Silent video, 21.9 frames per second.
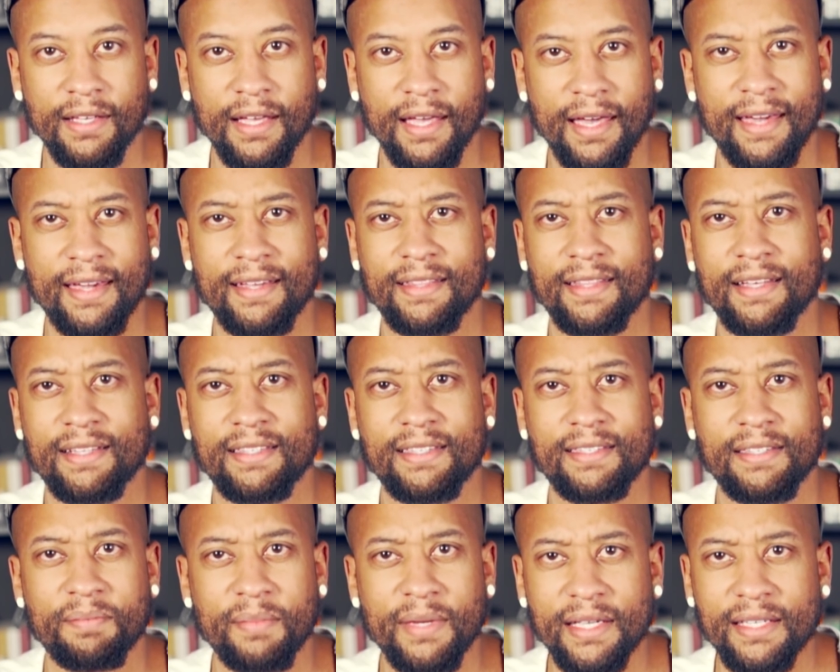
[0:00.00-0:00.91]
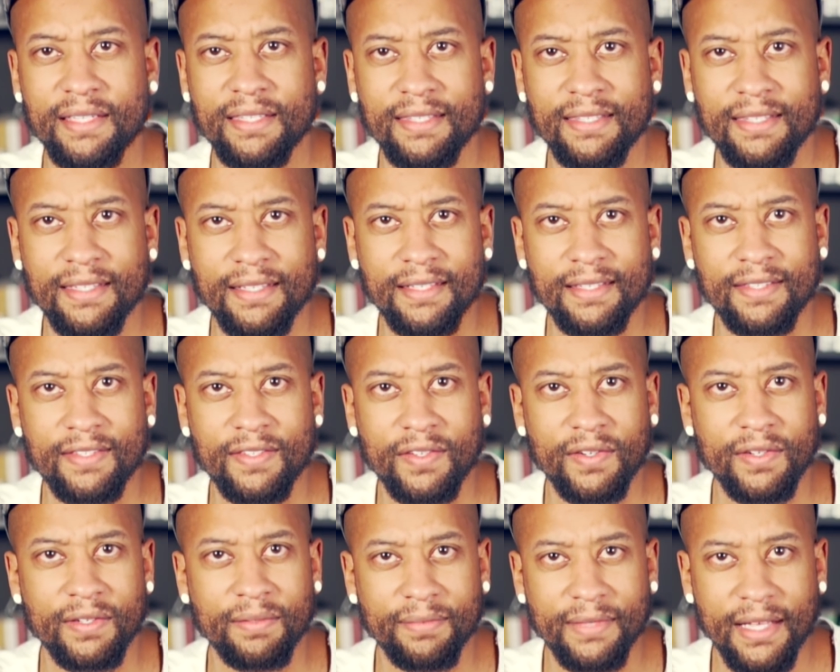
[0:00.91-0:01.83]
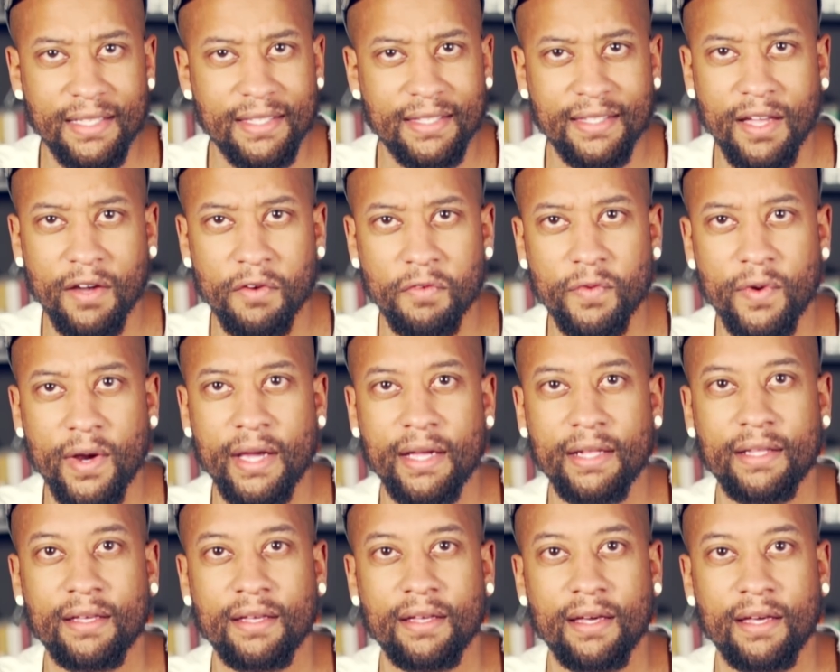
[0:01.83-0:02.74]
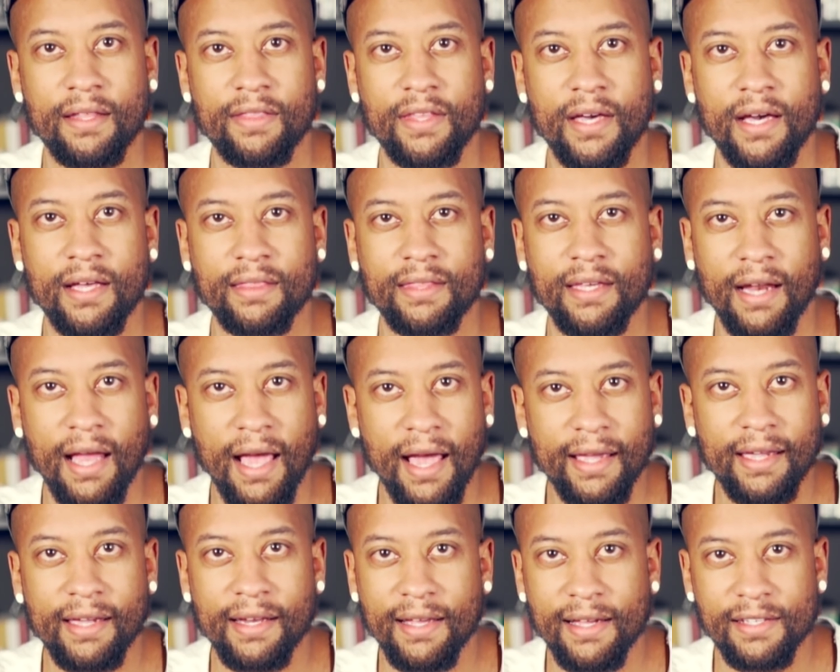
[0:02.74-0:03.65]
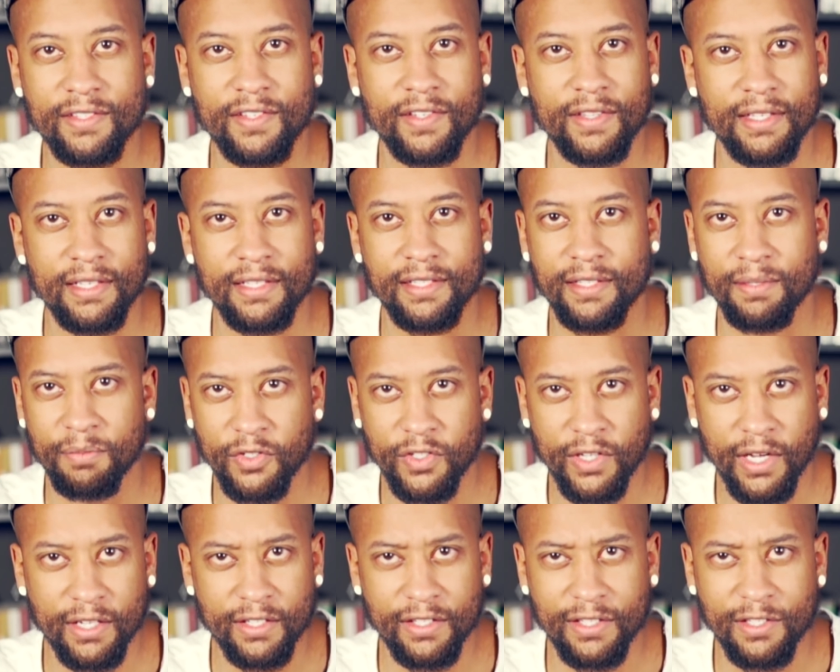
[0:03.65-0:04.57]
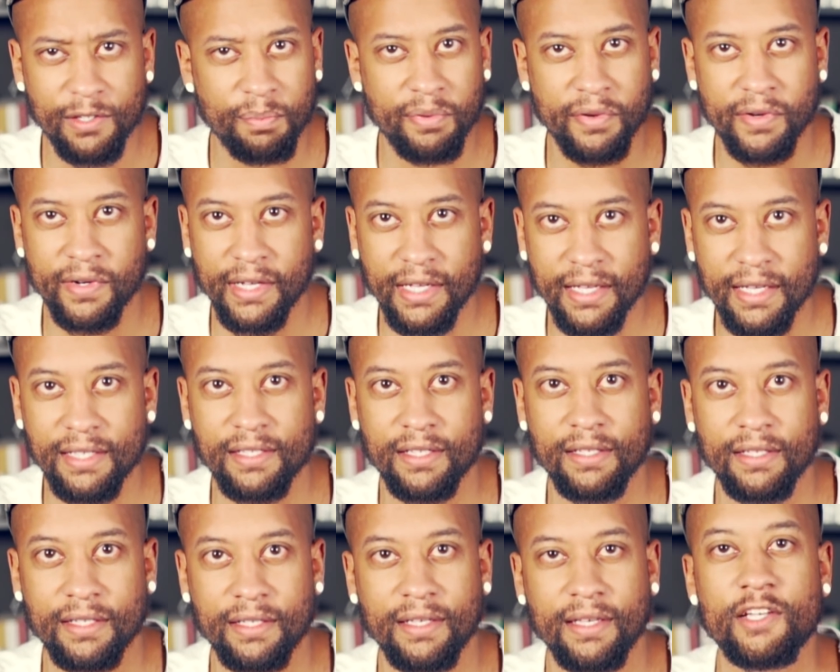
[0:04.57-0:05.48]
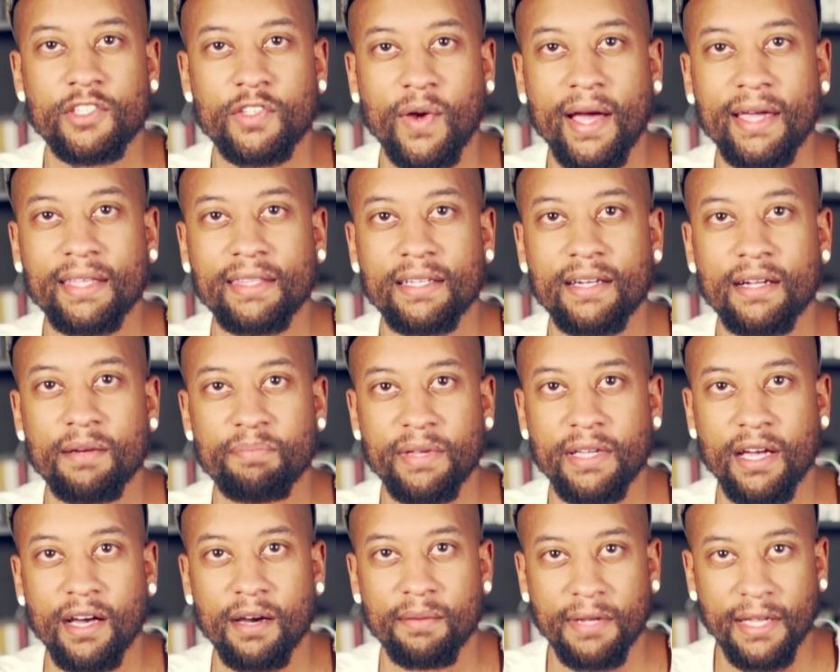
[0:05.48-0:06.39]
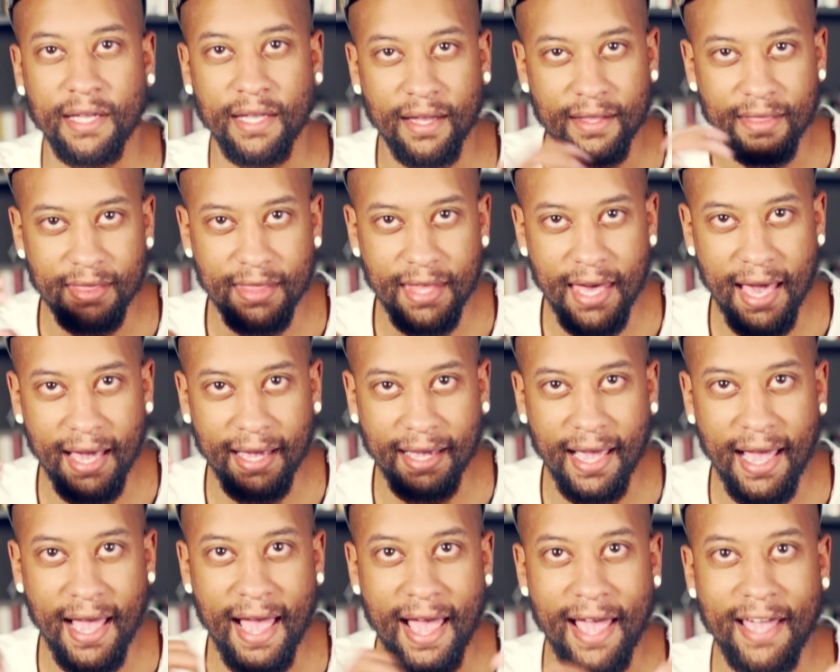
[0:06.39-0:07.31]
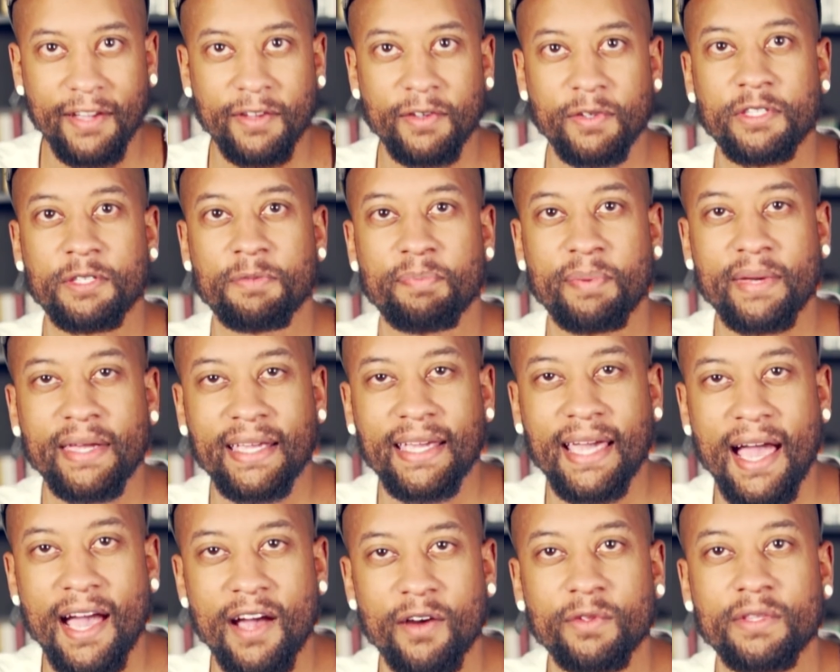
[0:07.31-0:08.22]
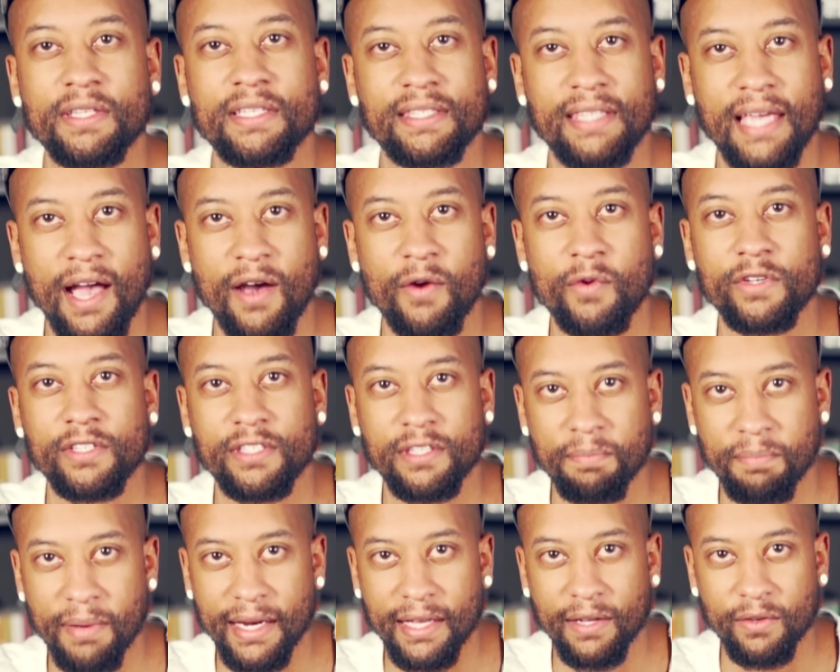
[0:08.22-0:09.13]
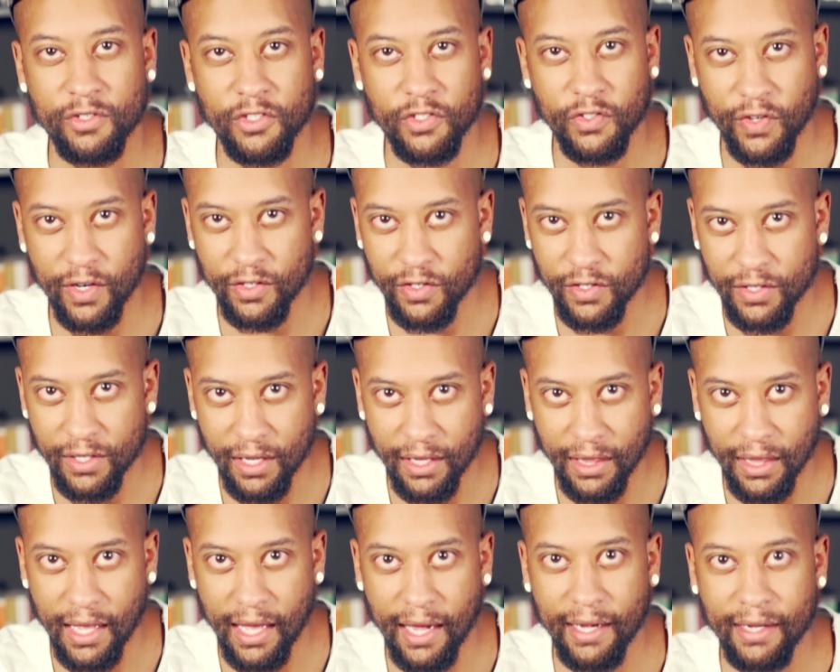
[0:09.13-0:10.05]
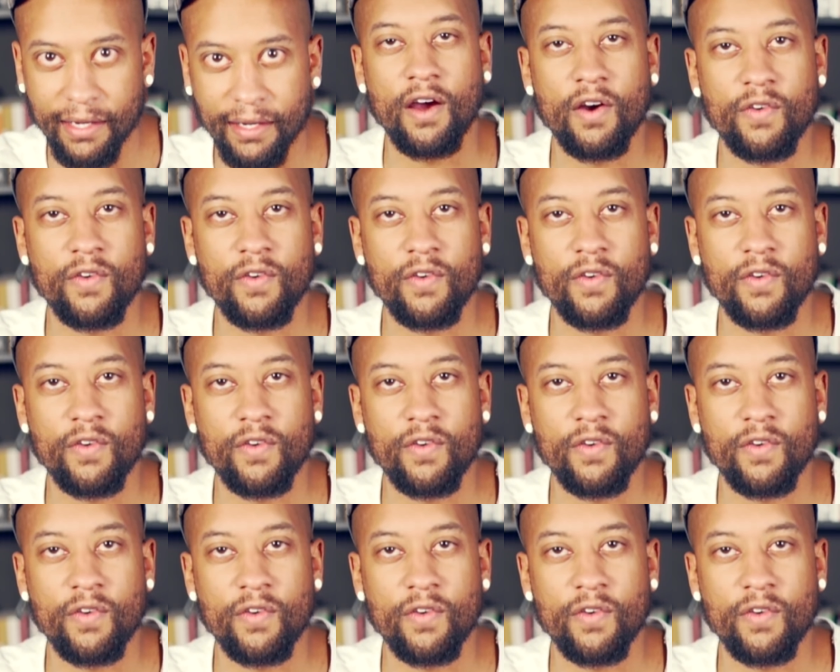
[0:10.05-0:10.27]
hey, that doesn't make sense, or that's not right, and thought that I could answer these objections pretty easily. So I ended up becoming that guy who spent countless hours debating with strangers online.